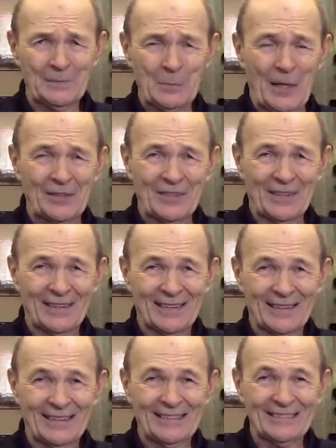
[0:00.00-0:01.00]
But
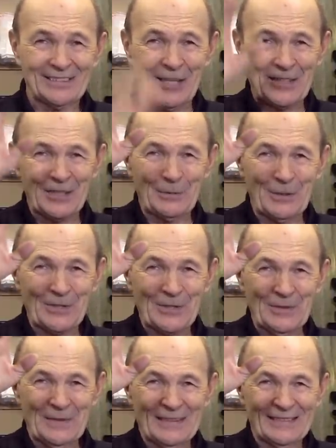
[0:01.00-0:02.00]
talk to you real
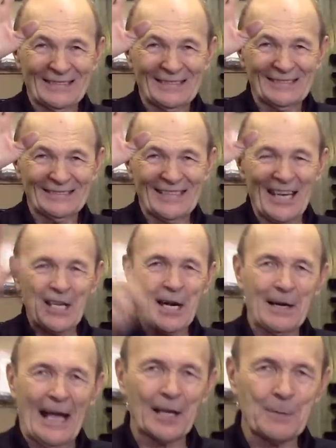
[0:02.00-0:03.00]
soon. Take
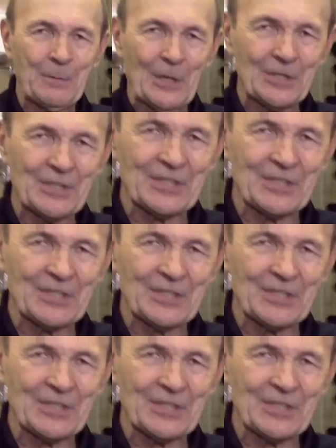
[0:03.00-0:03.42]
care. Alec Peirce,